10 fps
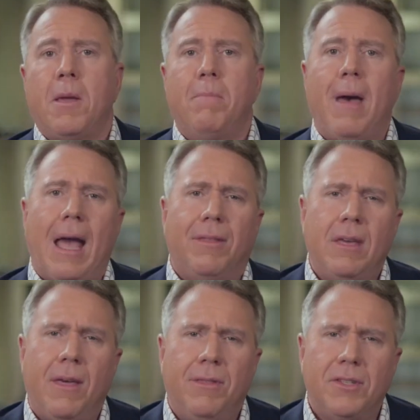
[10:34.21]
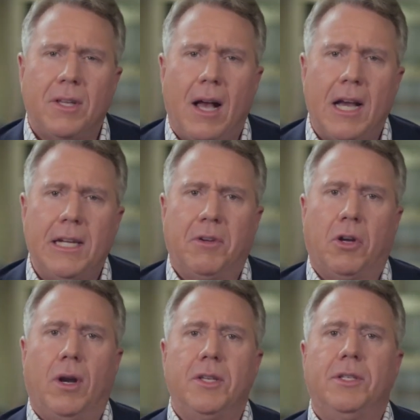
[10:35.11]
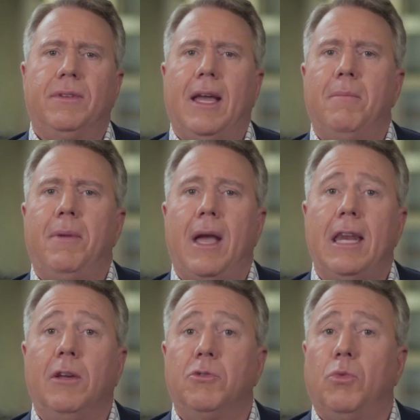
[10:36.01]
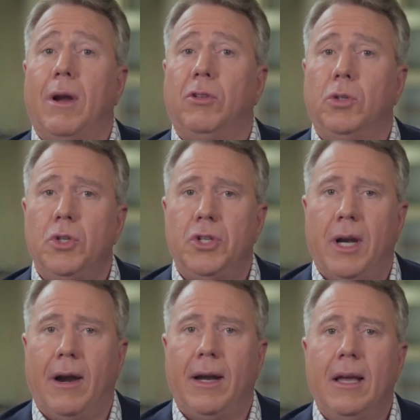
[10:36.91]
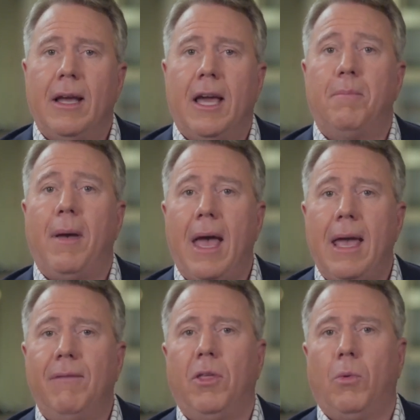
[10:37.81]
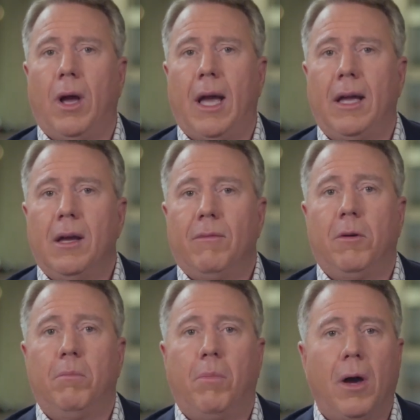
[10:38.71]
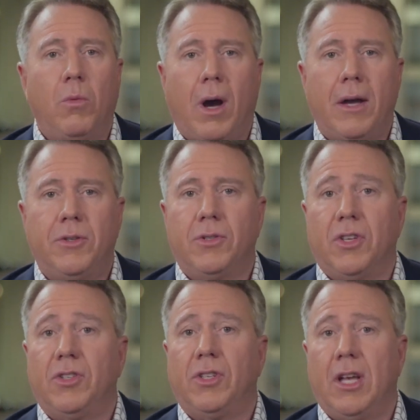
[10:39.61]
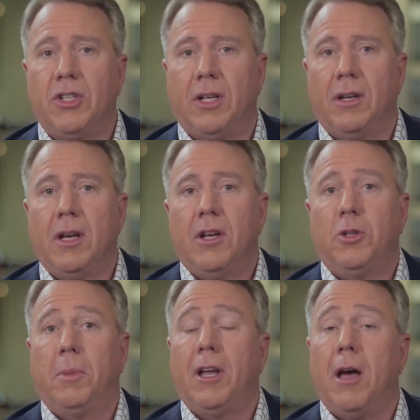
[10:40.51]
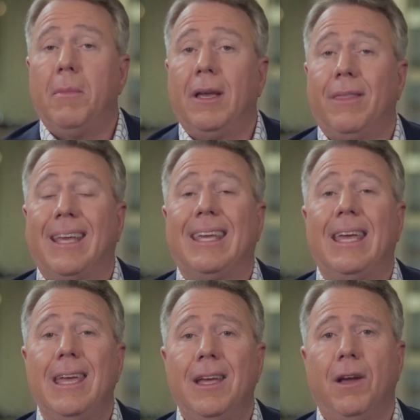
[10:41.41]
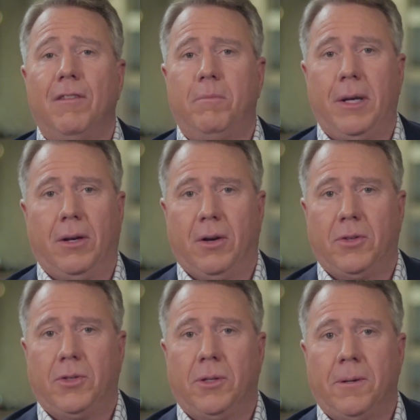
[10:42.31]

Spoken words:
Back then, this kind of aggressive campaigning was revolutionary and paved the way for Budweiser's ascension to becoming the king of beers.